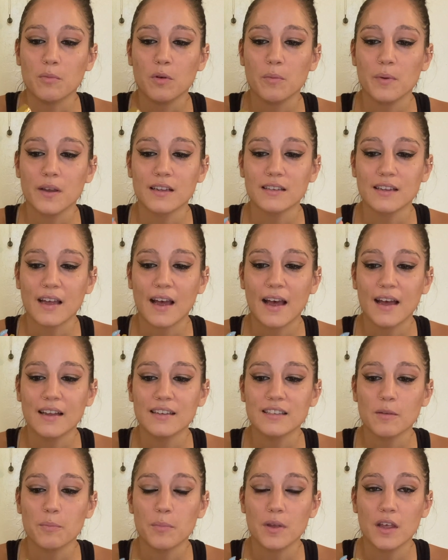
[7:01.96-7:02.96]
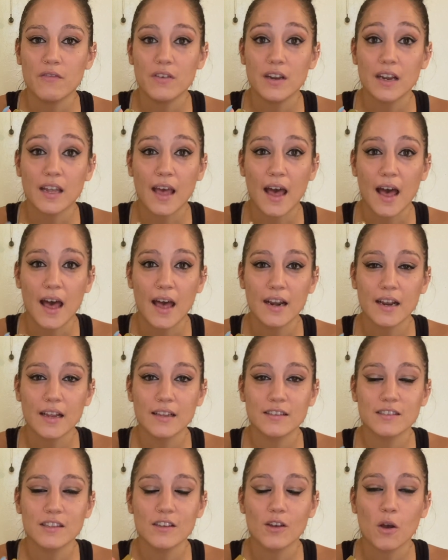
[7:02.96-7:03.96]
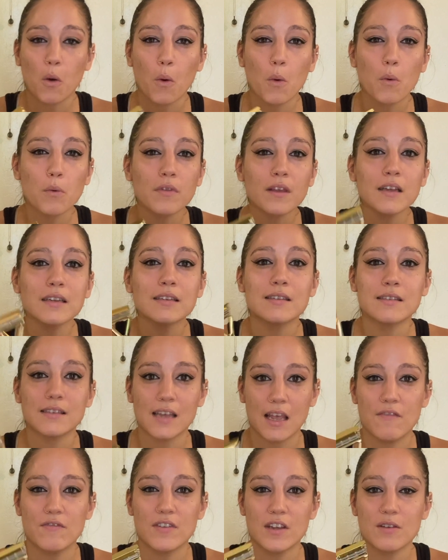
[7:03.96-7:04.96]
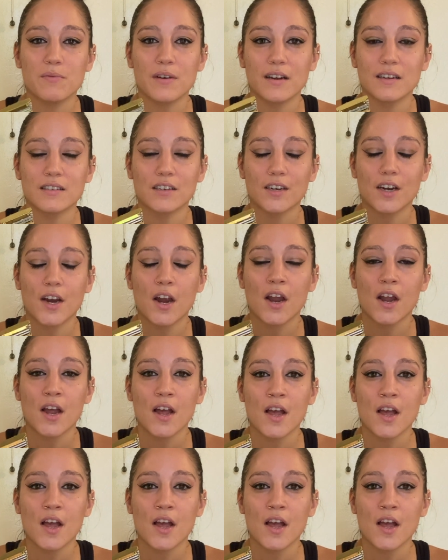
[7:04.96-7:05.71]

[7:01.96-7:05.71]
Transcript: because it has a pivoting head. It's the only safety razor